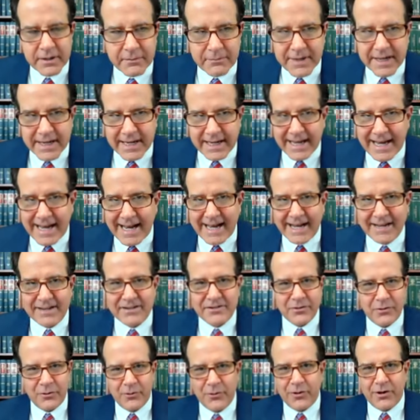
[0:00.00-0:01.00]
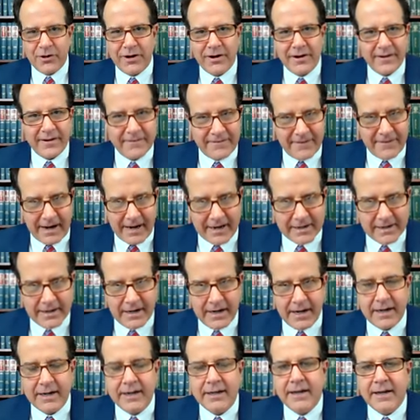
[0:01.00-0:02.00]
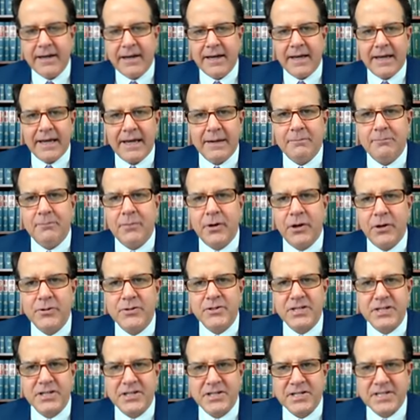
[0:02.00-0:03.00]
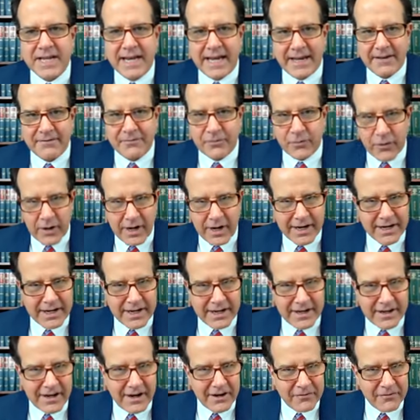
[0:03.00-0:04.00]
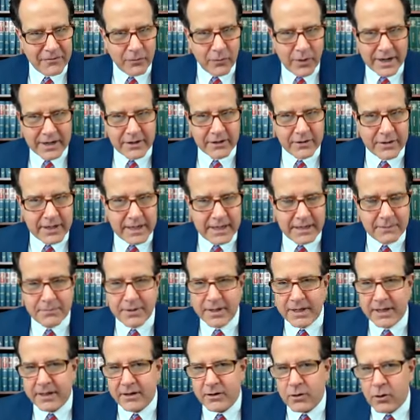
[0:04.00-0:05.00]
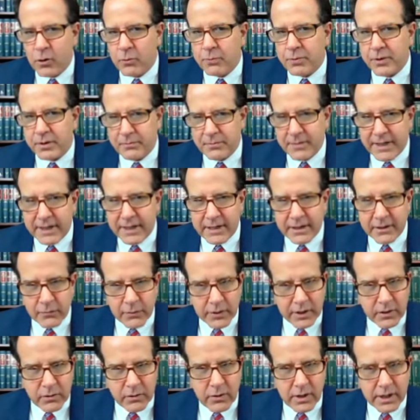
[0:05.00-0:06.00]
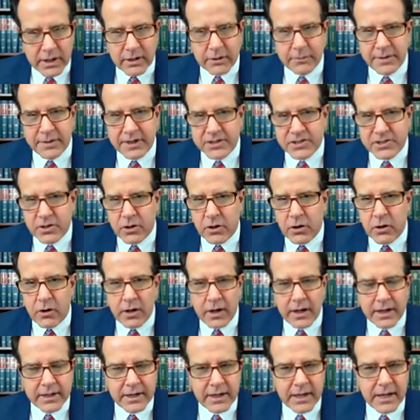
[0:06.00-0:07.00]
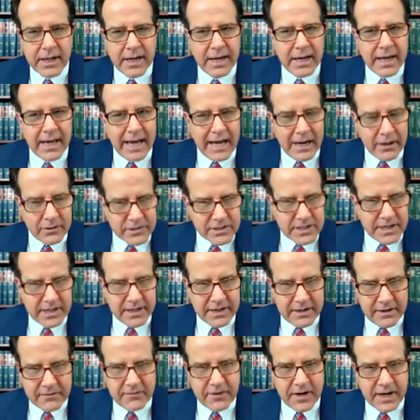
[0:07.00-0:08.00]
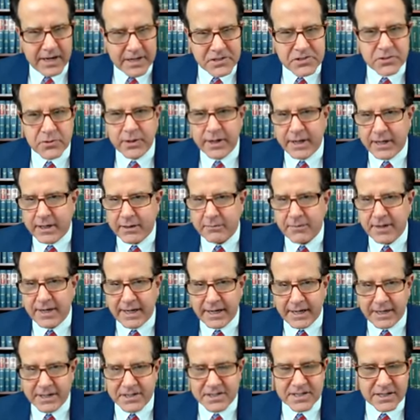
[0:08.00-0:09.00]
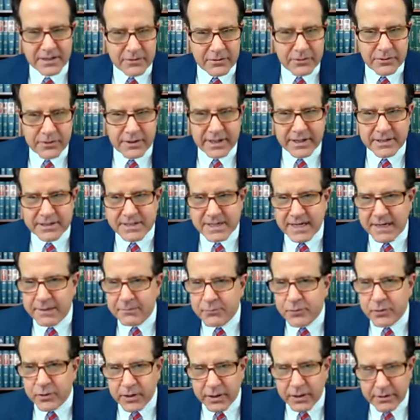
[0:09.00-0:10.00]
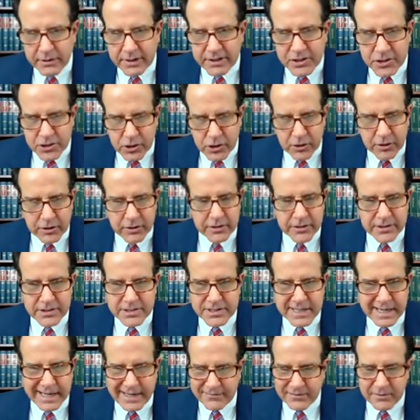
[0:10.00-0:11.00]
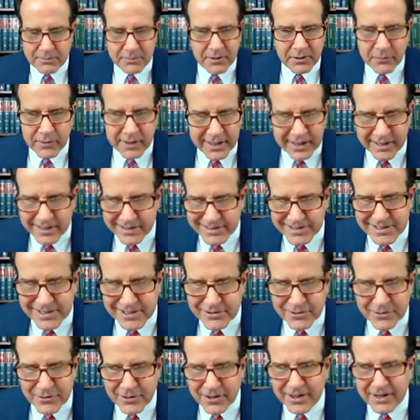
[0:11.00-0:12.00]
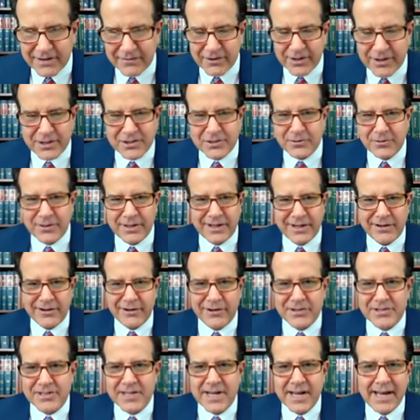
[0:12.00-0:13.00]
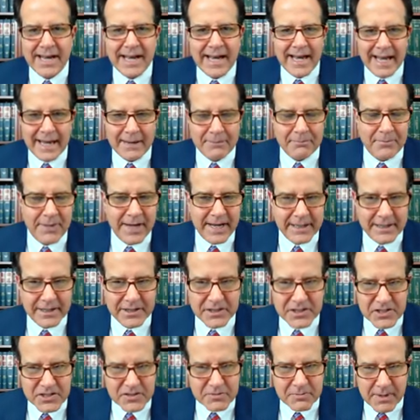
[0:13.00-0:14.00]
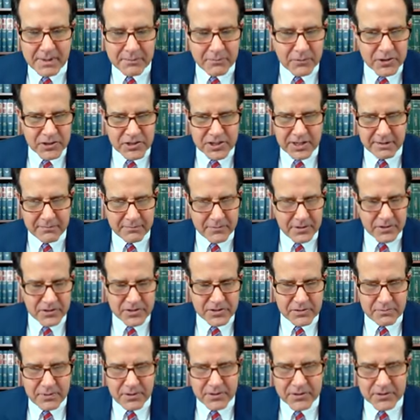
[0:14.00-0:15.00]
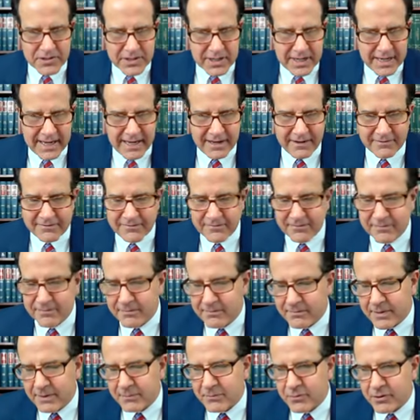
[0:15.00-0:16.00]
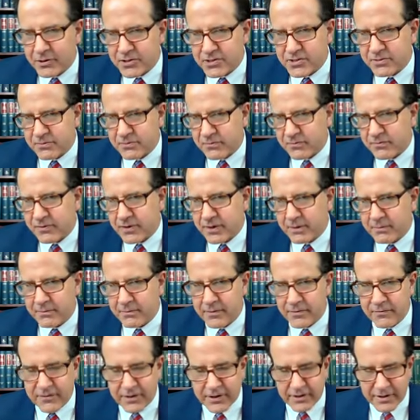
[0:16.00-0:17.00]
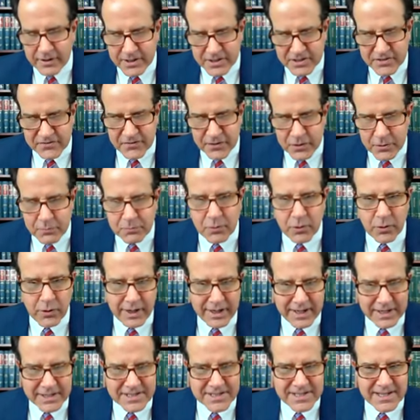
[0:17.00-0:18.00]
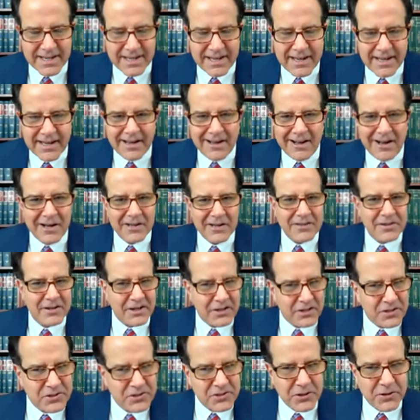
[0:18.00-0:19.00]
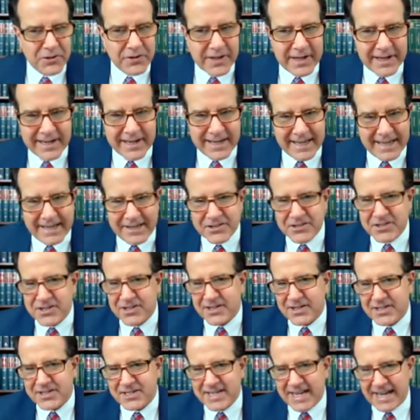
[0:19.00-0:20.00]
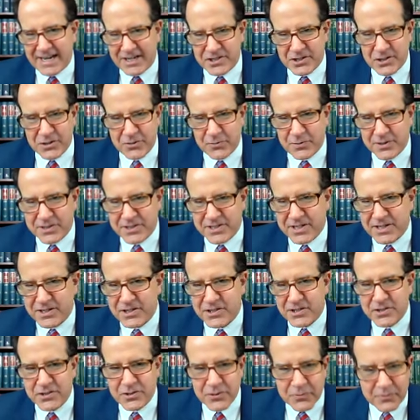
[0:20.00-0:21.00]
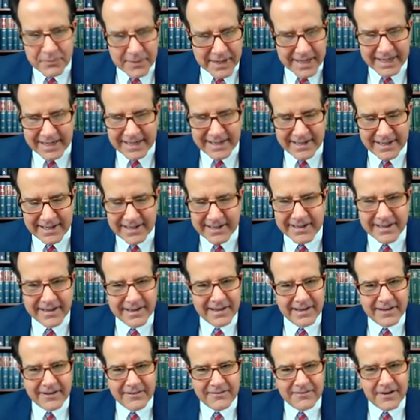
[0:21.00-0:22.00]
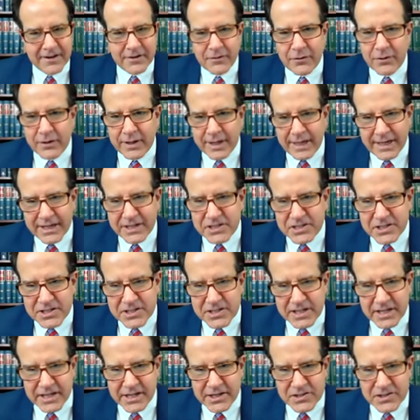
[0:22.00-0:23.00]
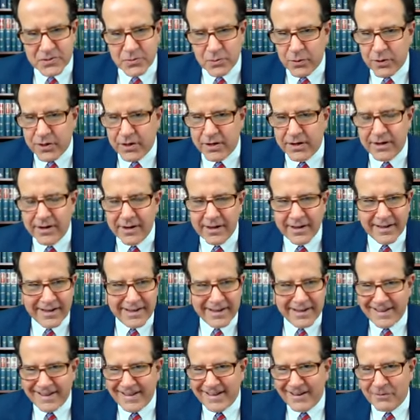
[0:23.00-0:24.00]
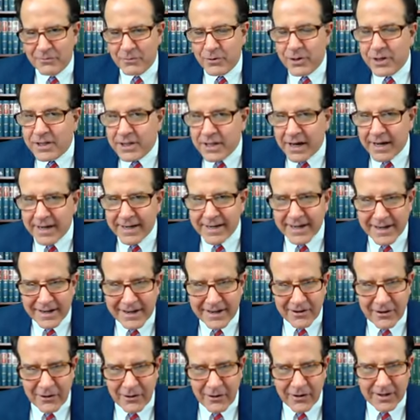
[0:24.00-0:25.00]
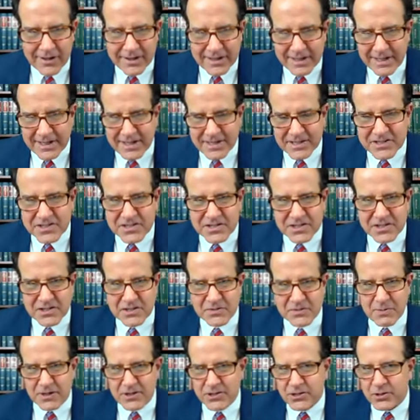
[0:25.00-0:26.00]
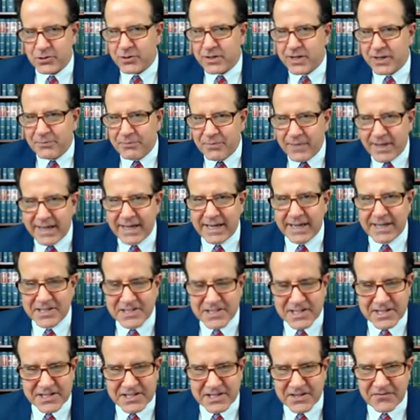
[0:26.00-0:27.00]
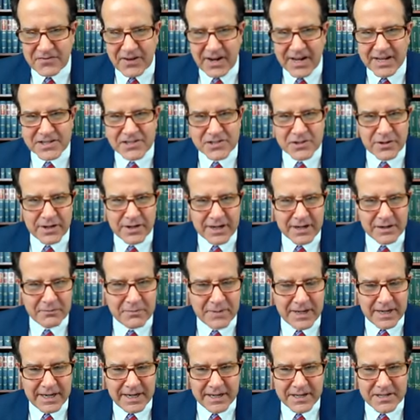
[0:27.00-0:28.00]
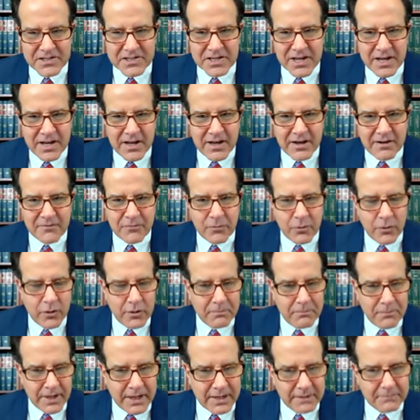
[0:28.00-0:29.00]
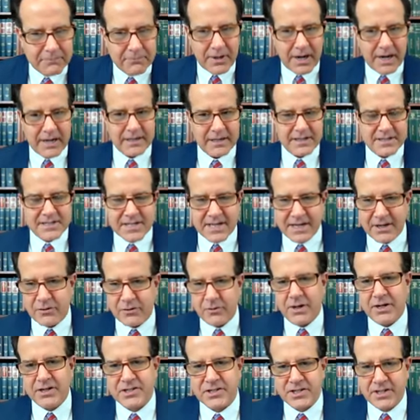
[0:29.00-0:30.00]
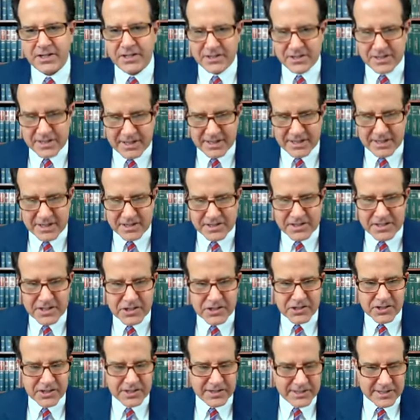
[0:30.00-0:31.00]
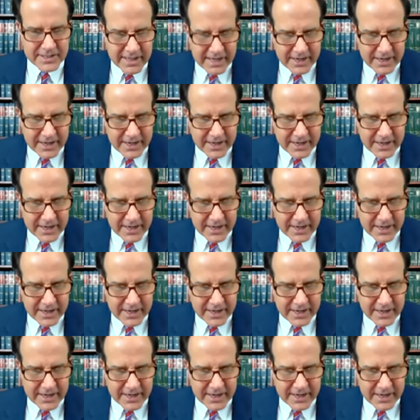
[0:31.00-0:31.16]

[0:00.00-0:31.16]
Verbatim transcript: Committee Act, or FACA, imposes a variety of record keeping and open meeting requirements on outside advisory committees, including temporary charters. They have to be reconstituted every two years and balanced membership. They're supposed to have members from various viewpoints. Uh, the concern that occasioned the statute was that too many federal agencies were uh, relying on these special committees, these advisory committees for big policy questions and decisions.